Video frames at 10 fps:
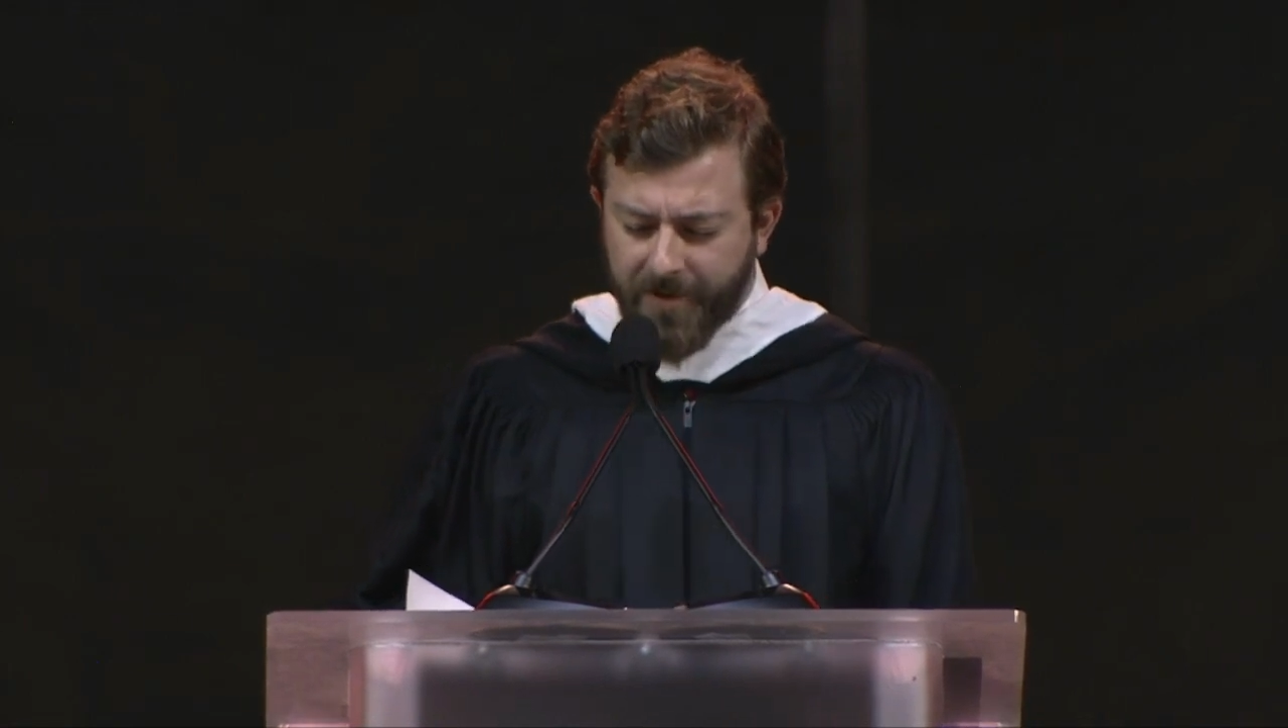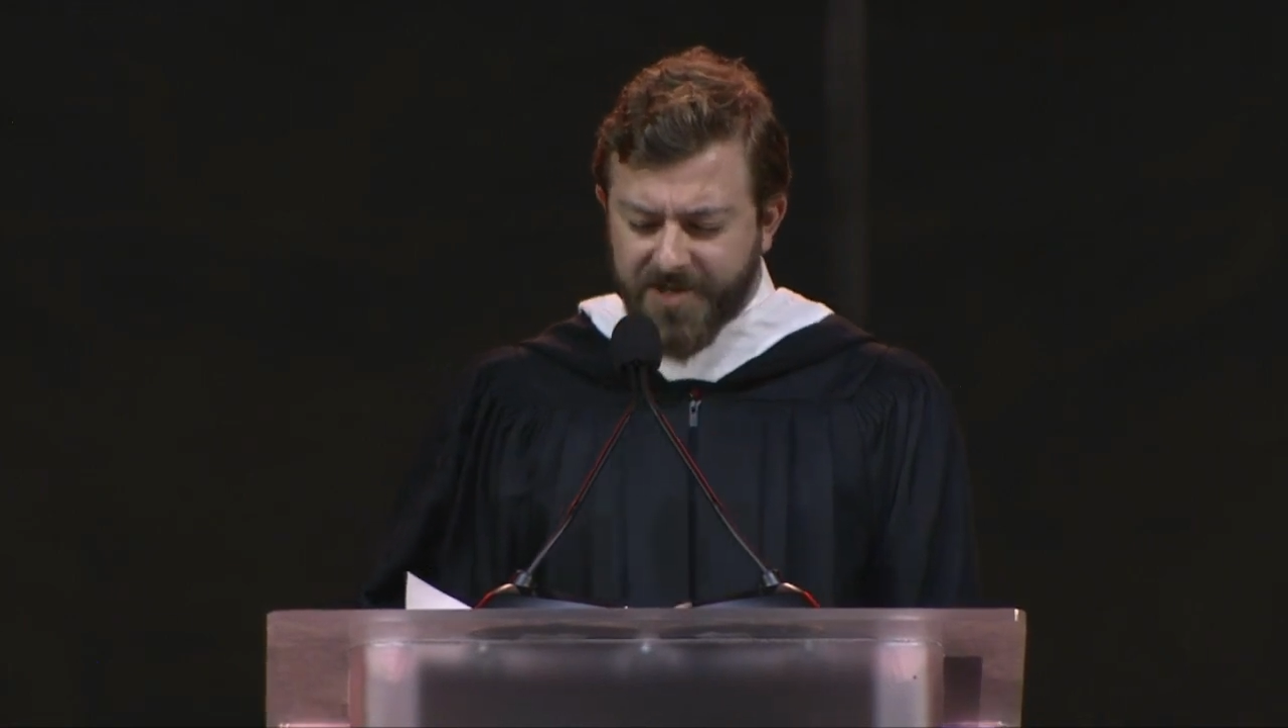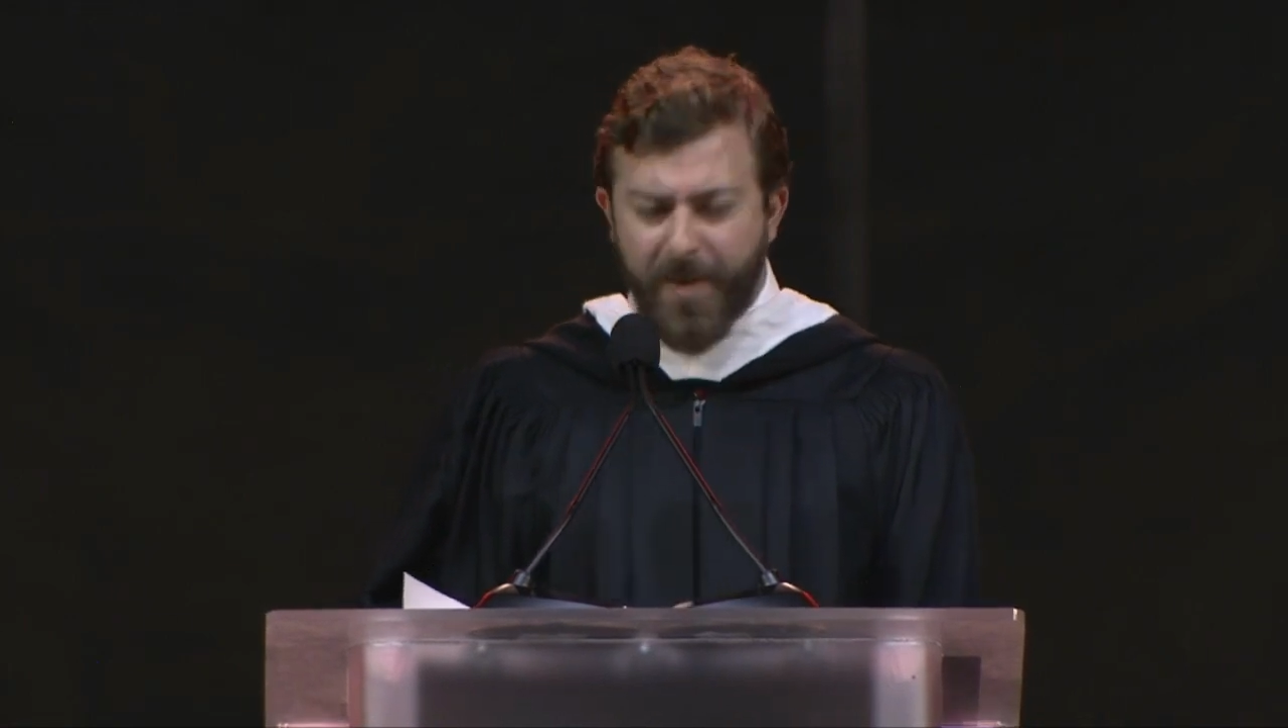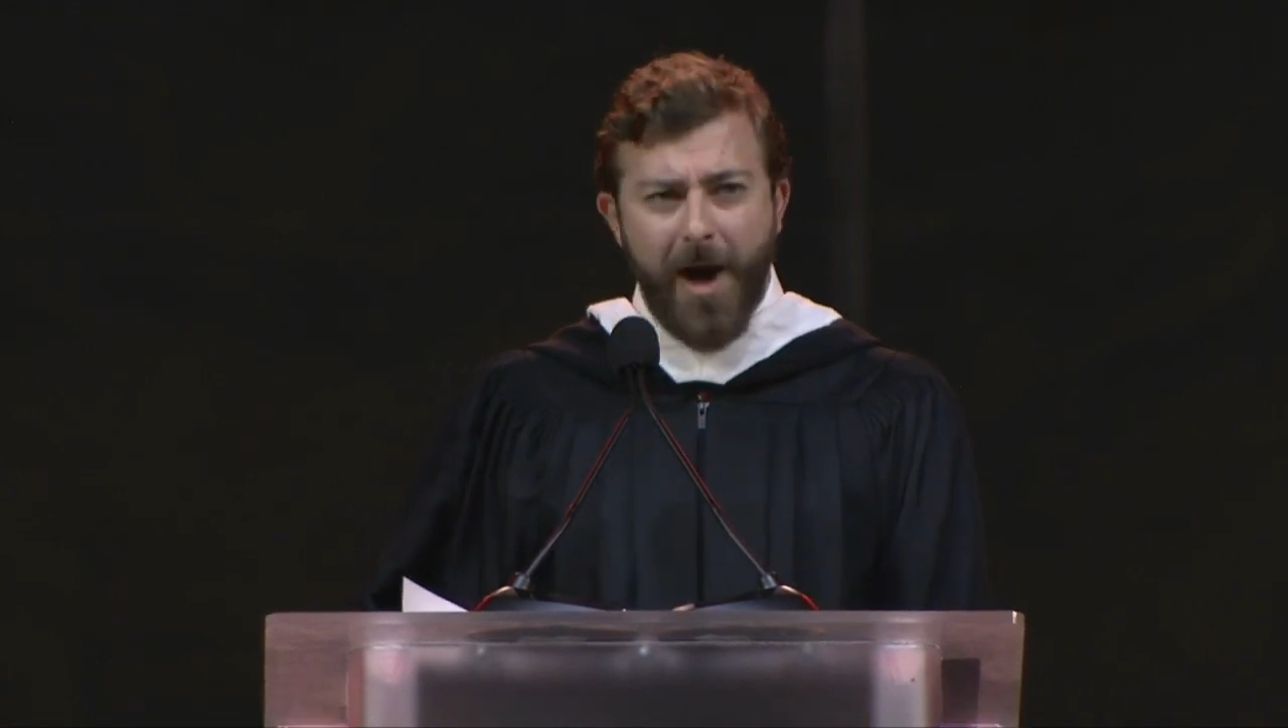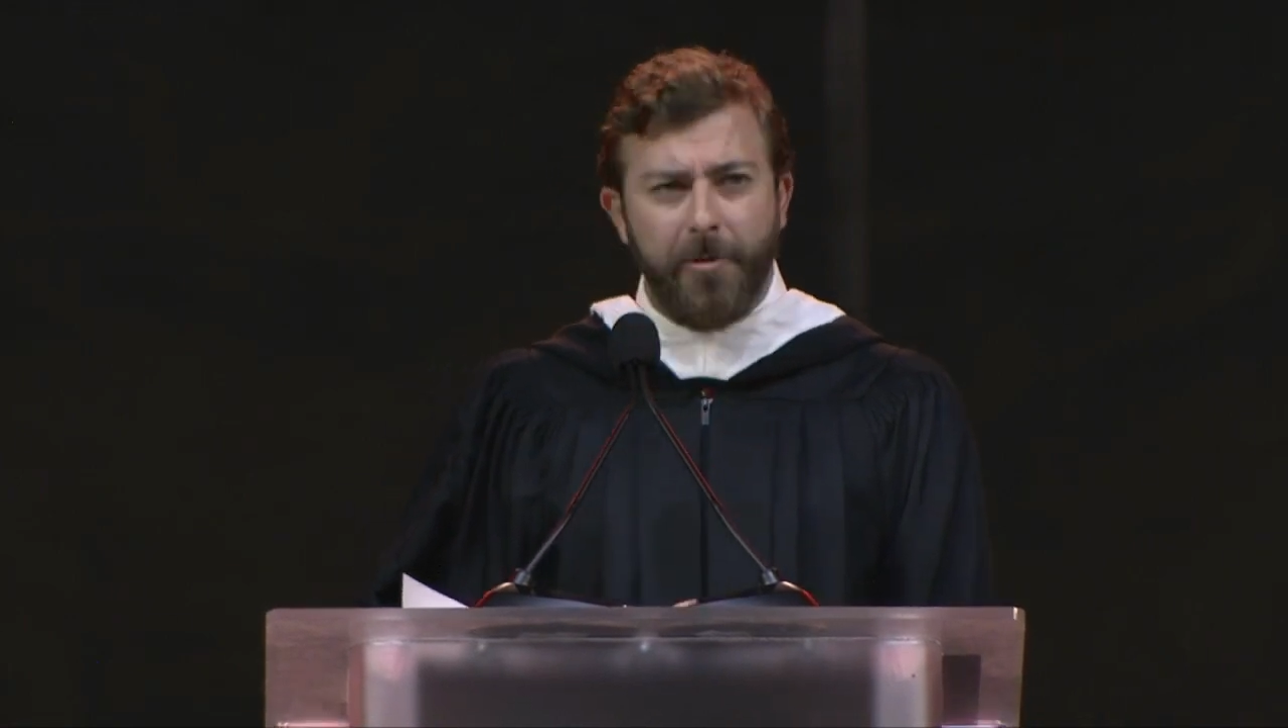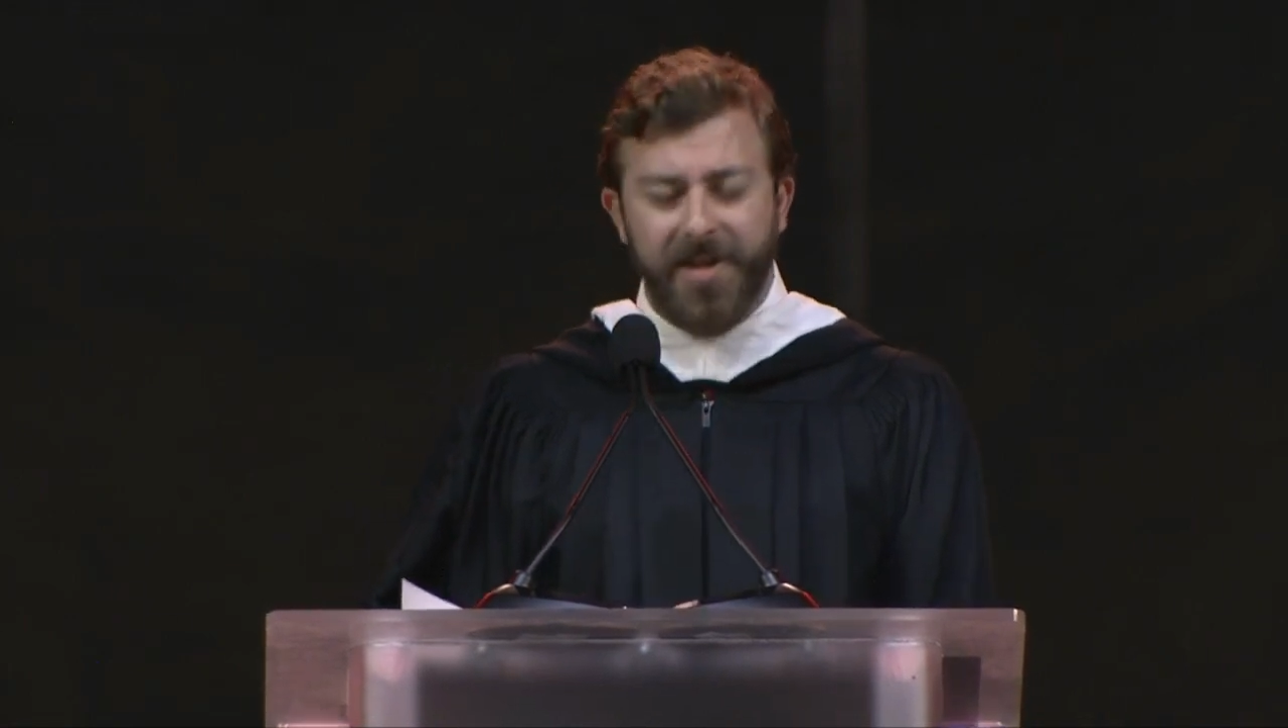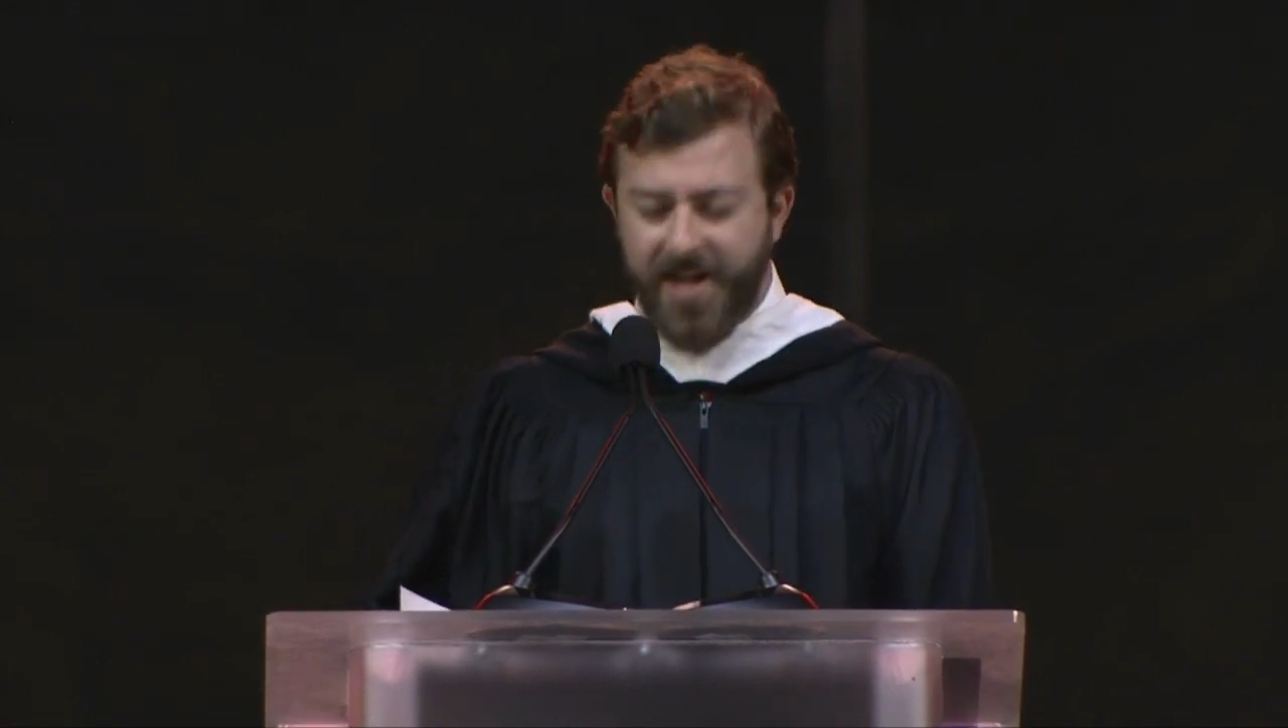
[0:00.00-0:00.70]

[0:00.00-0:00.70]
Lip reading: her spiral